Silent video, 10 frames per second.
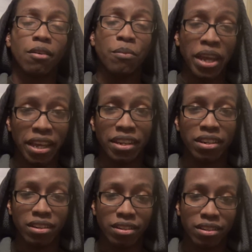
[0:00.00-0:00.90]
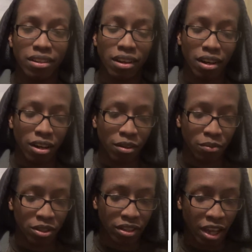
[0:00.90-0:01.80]
Main.
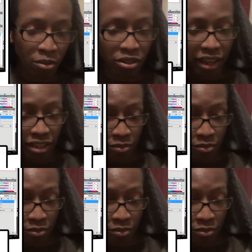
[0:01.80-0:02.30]
His gamer tag is